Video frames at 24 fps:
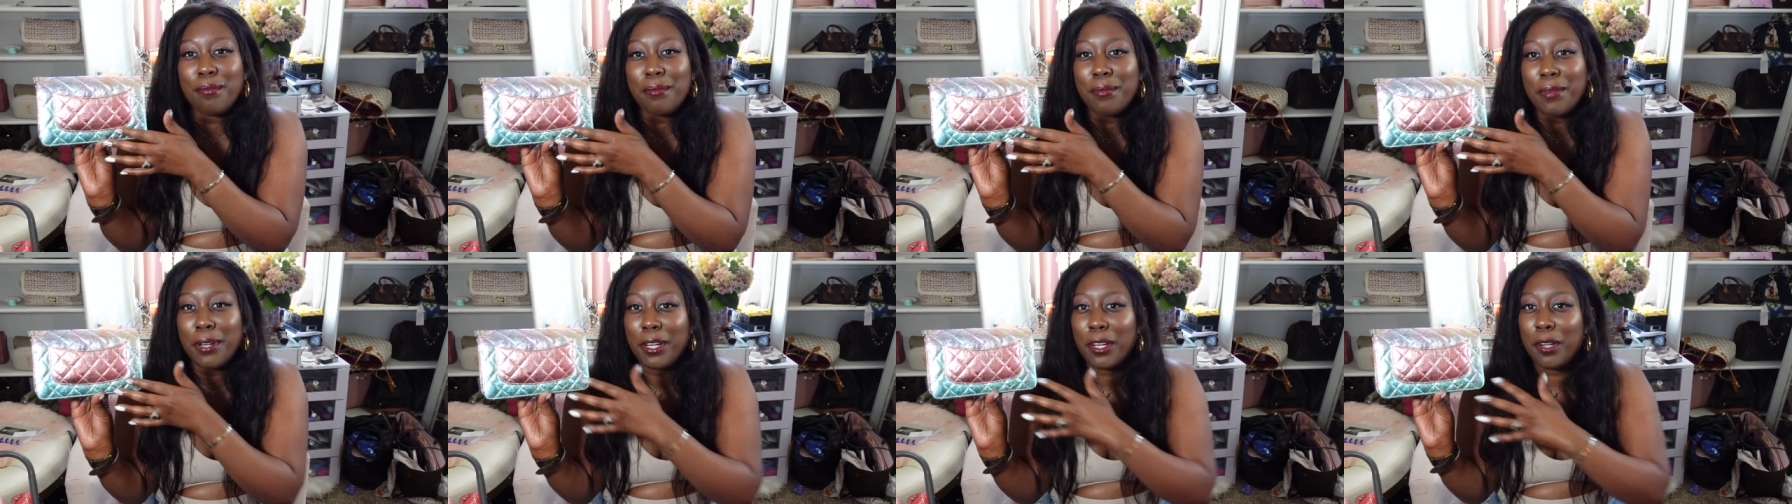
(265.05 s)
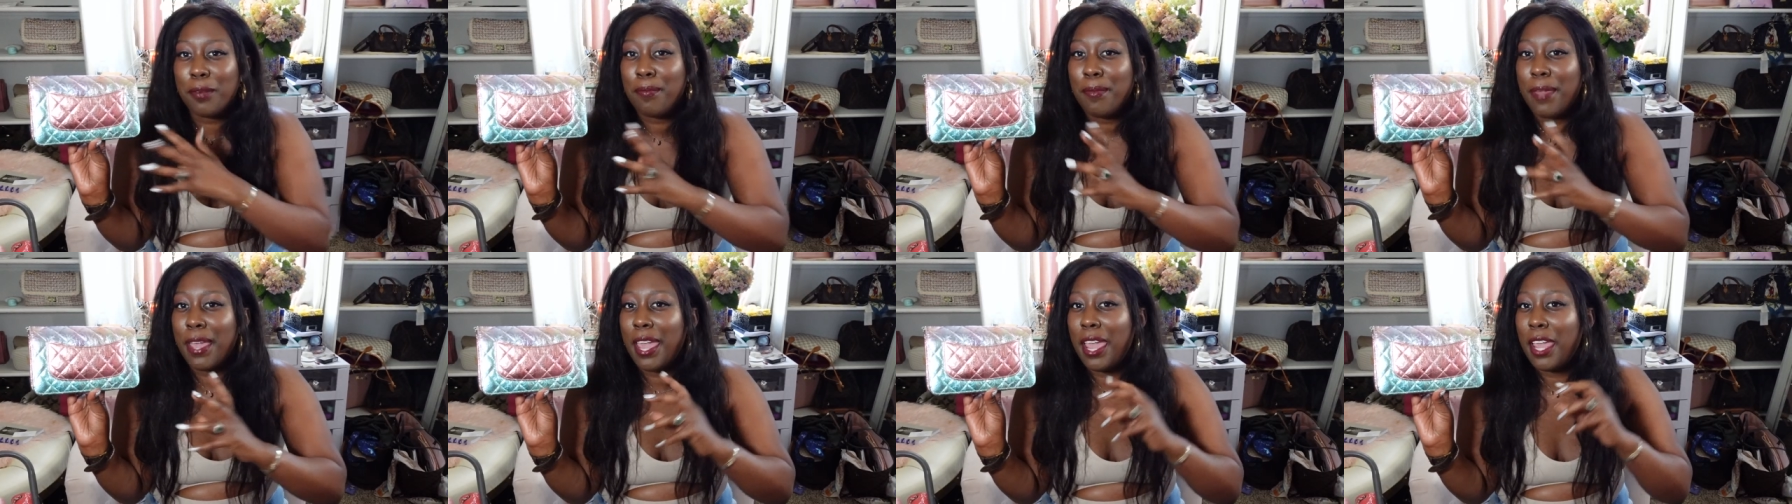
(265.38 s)

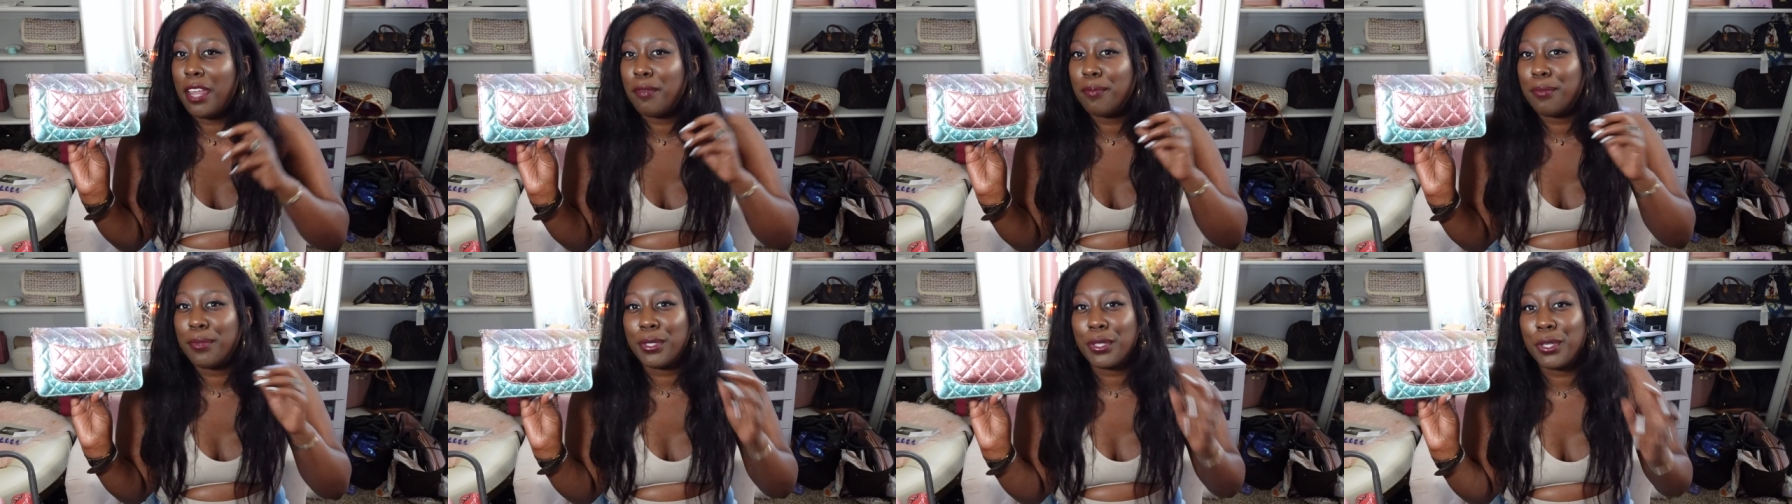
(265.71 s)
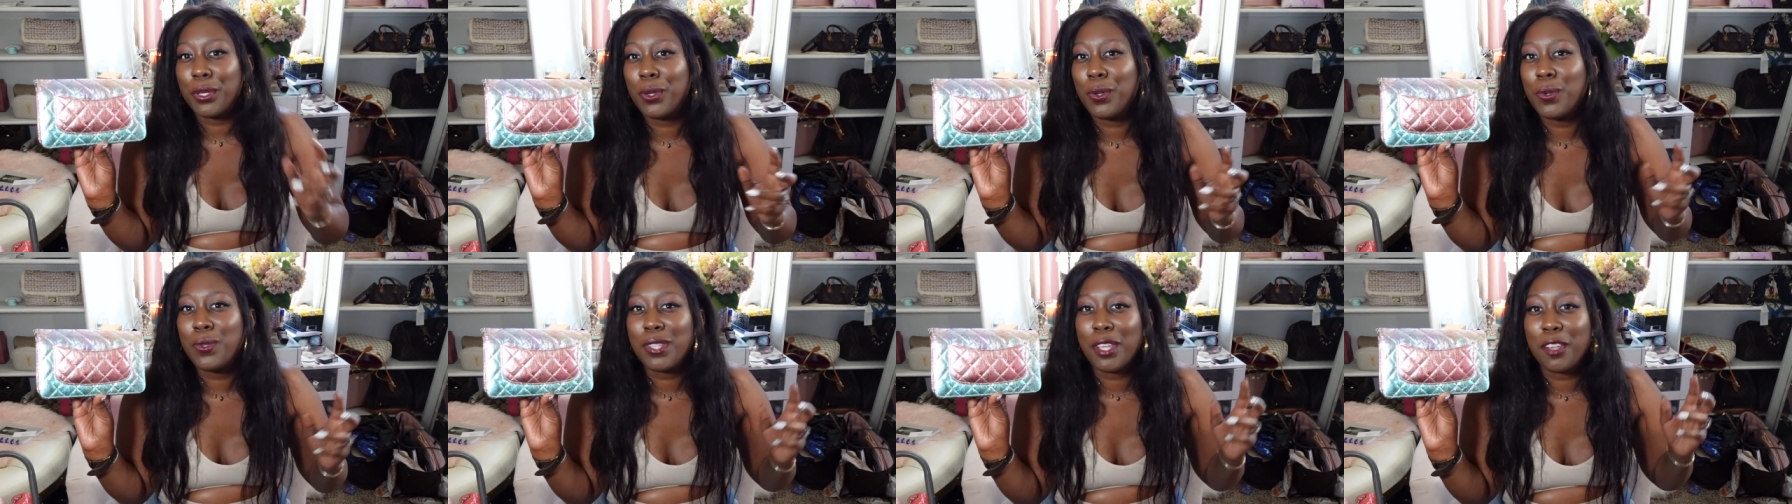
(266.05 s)
mermaid
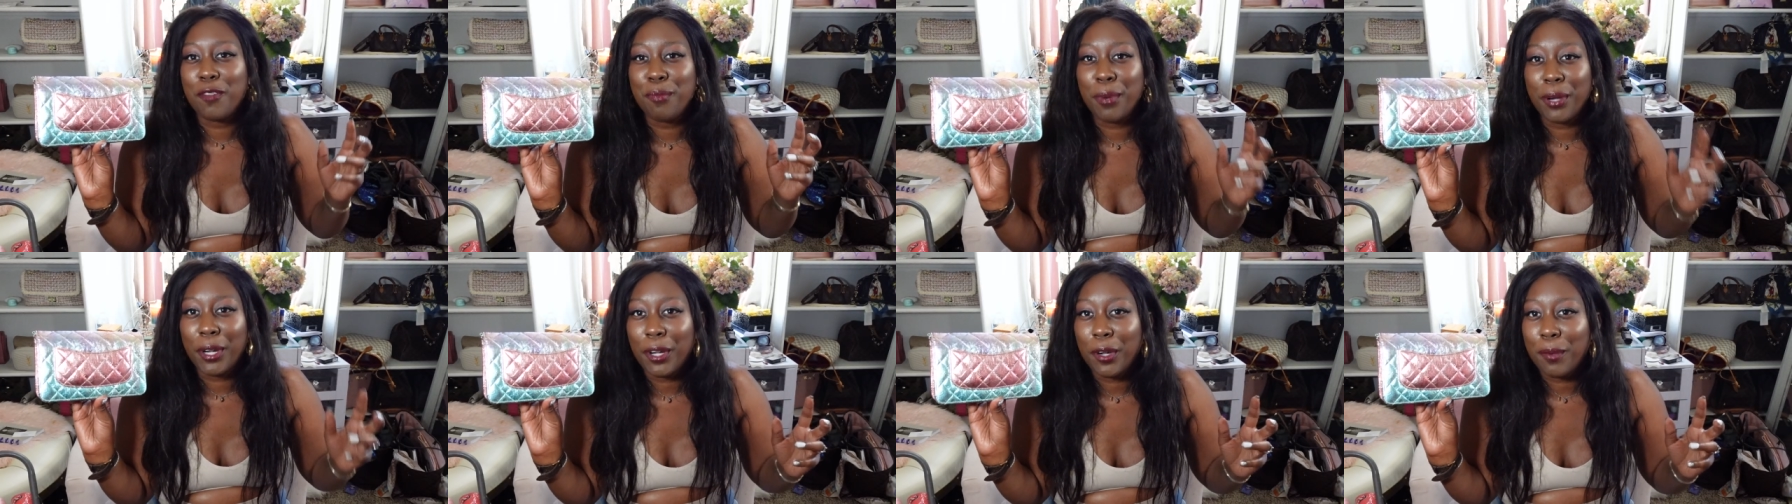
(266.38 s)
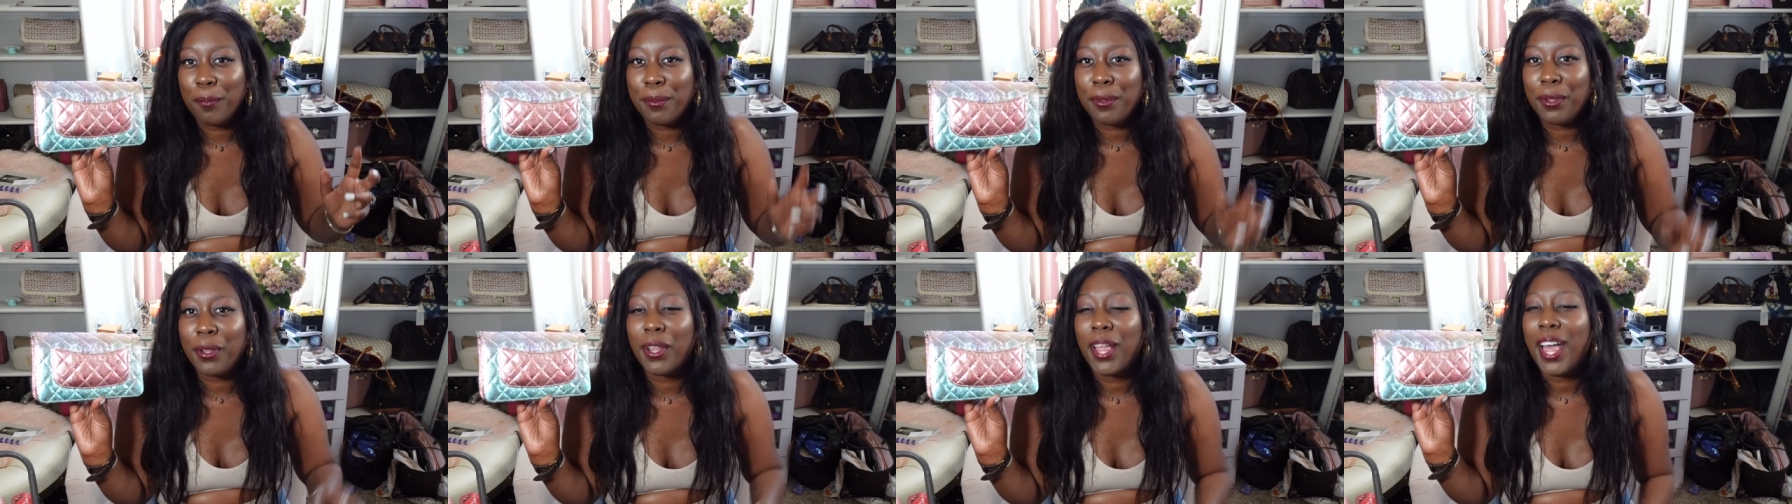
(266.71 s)
blues and
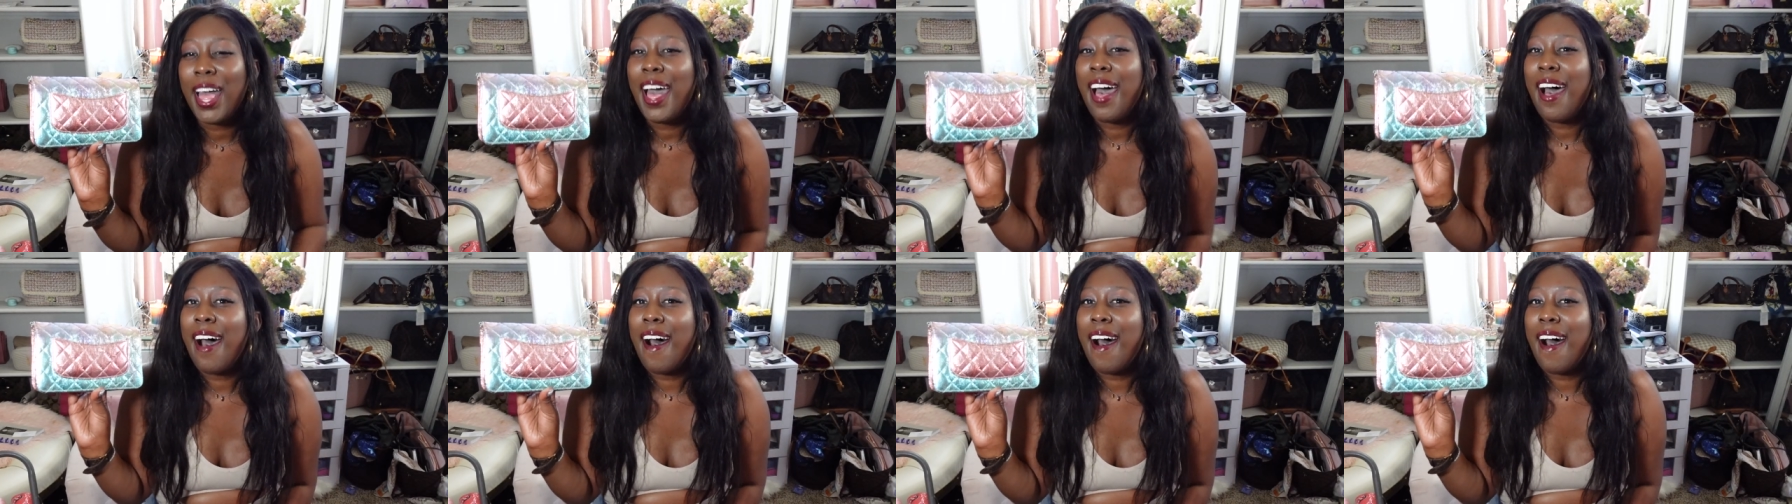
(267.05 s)
purple,